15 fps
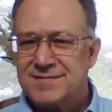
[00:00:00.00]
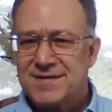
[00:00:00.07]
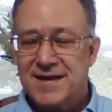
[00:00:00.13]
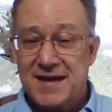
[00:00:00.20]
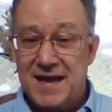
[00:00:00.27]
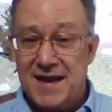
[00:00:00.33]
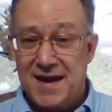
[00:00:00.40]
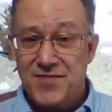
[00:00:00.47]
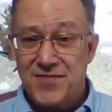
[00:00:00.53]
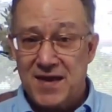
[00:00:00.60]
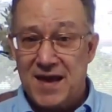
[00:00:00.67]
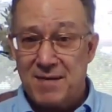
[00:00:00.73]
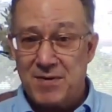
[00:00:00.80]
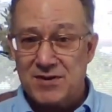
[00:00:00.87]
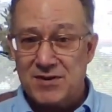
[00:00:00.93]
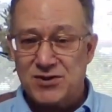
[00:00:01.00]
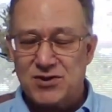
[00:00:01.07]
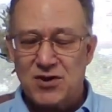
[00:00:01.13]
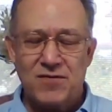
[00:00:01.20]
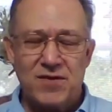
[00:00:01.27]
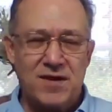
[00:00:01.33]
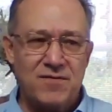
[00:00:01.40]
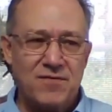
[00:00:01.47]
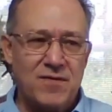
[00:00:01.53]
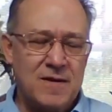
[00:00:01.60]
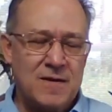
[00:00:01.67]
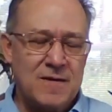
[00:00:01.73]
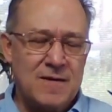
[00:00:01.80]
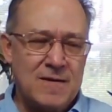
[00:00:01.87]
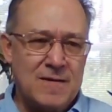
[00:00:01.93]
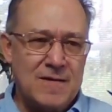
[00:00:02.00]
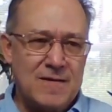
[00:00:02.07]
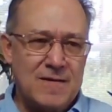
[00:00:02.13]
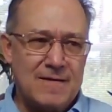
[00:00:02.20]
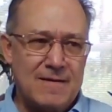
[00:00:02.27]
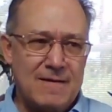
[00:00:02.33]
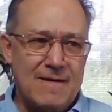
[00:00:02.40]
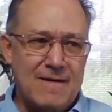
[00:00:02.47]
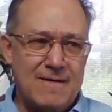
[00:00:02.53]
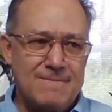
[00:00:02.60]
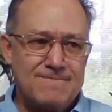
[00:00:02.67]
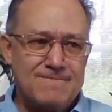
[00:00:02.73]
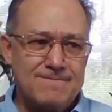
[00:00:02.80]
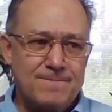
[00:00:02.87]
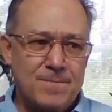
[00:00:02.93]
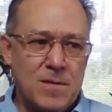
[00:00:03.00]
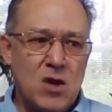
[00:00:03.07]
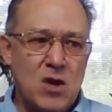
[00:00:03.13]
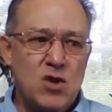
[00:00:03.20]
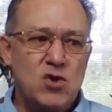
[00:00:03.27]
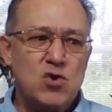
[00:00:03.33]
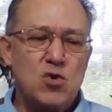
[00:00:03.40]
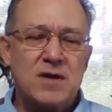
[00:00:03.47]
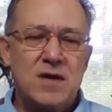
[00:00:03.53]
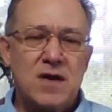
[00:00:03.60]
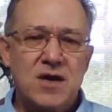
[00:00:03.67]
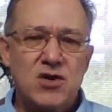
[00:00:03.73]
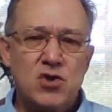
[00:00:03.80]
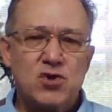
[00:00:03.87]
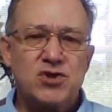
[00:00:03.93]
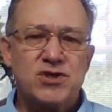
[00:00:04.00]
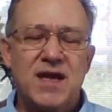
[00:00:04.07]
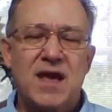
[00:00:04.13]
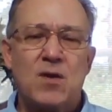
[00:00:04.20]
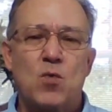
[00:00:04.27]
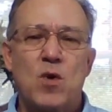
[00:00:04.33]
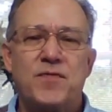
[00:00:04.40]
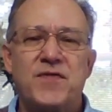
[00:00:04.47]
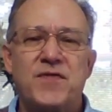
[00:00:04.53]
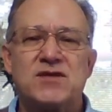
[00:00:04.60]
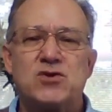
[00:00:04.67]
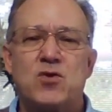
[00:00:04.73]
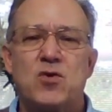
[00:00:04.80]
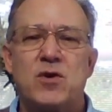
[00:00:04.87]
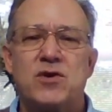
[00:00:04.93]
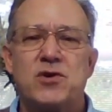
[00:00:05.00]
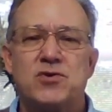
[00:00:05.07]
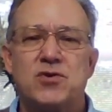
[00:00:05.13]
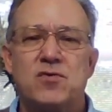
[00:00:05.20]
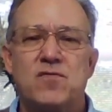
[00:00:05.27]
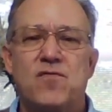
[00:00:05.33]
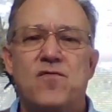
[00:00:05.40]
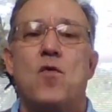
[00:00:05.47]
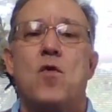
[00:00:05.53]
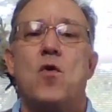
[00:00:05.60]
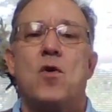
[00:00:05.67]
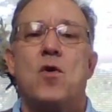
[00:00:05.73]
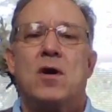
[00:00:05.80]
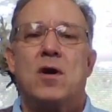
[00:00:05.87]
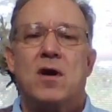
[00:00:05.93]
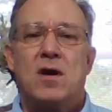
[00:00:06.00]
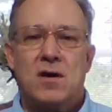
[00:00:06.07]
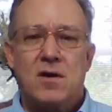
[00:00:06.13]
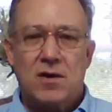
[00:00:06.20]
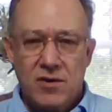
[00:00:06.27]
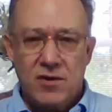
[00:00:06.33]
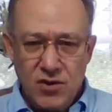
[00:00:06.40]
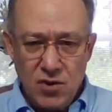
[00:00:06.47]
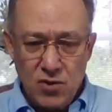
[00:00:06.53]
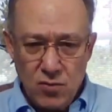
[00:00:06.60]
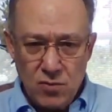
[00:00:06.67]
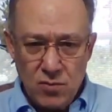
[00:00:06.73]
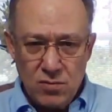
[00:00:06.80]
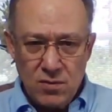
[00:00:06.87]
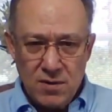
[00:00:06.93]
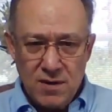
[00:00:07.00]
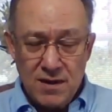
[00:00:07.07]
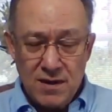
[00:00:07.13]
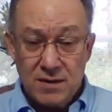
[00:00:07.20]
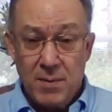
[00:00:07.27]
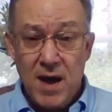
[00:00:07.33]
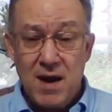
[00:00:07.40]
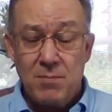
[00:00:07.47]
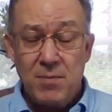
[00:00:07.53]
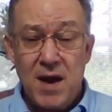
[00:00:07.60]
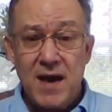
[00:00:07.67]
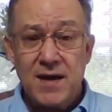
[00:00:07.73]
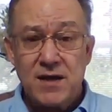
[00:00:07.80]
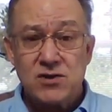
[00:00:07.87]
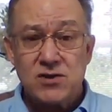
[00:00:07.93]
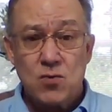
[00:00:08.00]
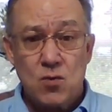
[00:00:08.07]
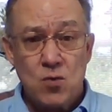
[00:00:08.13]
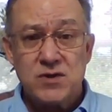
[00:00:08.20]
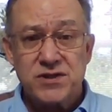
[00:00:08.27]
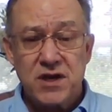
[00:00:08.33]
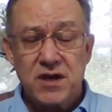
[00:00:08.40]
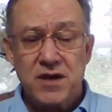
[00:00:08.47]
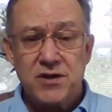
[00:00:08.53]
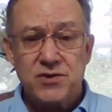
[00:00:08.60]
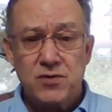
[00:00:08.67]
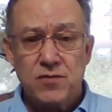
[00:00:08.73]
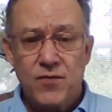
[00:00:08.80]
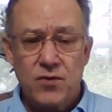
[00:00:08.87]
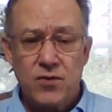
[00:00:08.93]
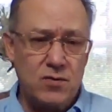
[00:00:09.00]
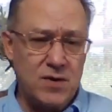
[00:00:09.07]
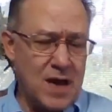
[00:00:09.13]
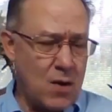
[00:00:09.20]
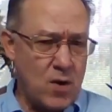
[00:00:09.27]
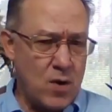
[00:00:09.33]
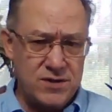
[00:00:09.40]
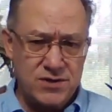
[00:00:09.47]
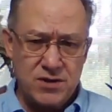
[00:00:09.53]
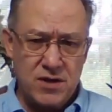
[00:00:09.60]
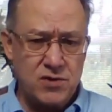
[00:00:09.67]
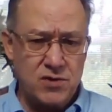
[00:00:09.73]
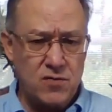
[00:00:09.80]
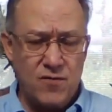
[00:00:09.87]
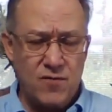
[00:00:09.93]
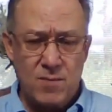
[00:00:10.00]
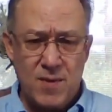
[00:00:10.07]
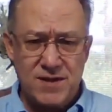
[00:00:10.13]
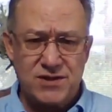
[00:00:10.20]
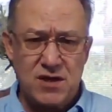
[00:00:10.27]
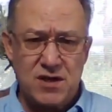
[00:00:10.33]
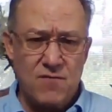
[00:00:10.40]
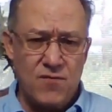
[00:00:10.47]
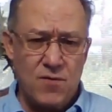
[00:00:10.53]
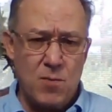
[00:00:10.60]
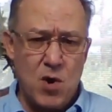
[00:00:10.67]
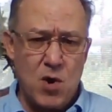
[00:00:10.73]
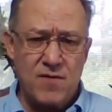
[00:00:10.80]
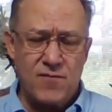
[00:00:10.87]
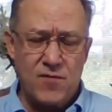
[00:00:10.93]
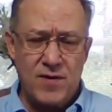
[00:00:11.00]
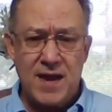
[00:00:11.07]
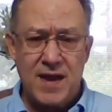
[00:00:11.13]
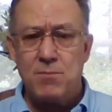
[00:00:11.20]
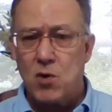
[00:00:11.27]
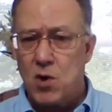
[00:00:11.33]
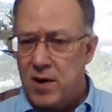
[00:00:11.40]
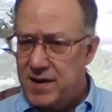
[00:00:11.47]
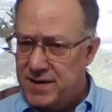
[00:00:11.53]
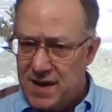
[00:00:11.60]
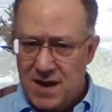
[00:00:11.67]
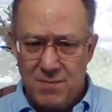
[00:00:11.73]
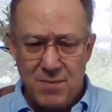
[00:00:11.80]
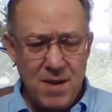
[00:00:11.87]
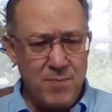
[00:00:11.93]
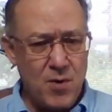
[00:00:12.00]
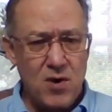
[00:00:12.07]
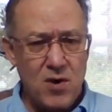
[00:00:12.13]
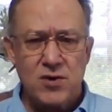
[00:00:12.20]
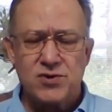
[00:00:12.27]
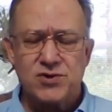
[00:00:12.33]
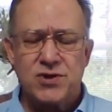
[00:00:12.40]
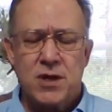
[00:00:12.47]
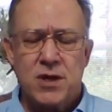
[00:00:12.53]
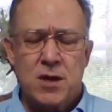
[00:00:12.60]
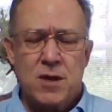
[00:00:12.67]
and again, I think I'm conservative, you can understand what that's going to do for you. And the bottom line is, what's it going to do for you? Not what it's going to do for myself, for Marty, for Dan. Marty and Dan are my partners.